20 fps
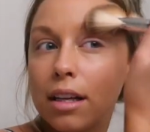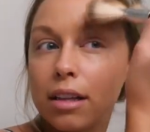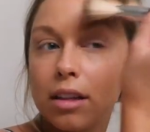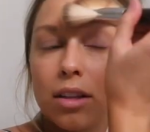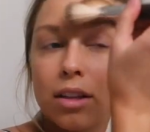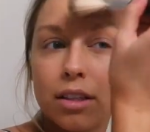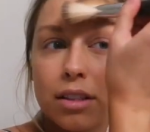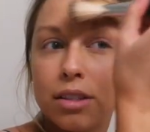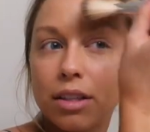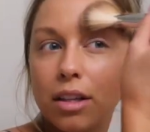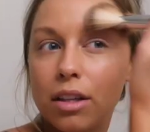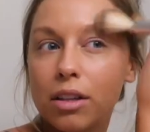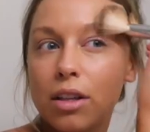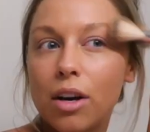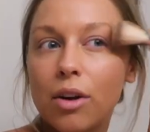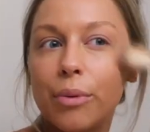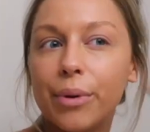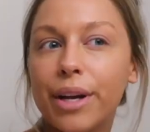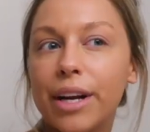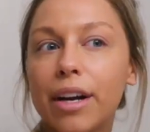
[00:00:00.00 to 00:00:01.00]
looks
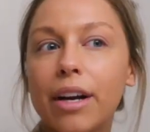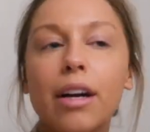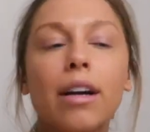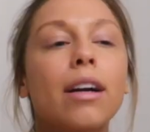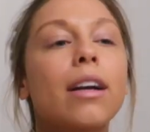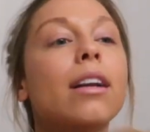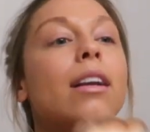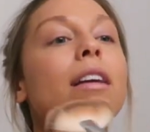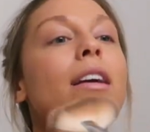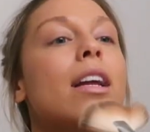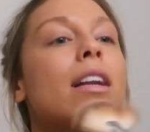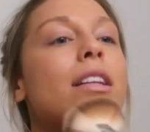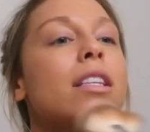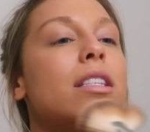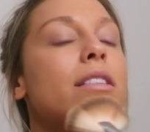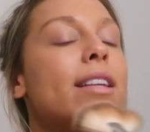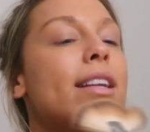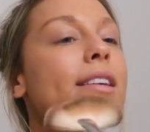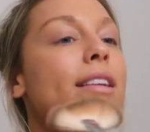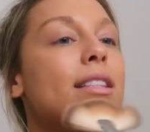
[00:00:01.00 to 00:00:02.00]
glowier and kind of
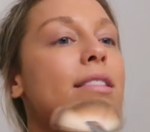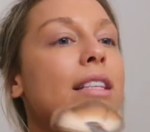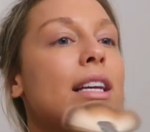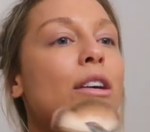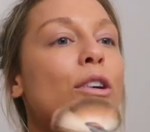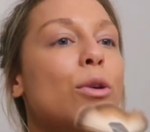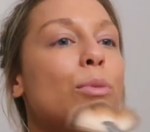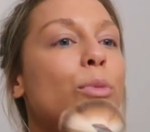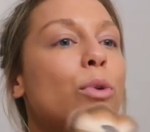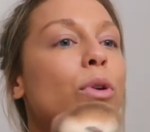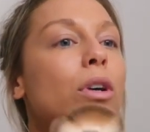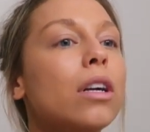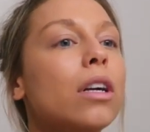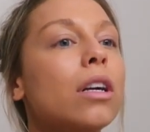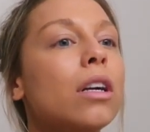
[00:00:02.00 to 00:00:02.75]
stands out more.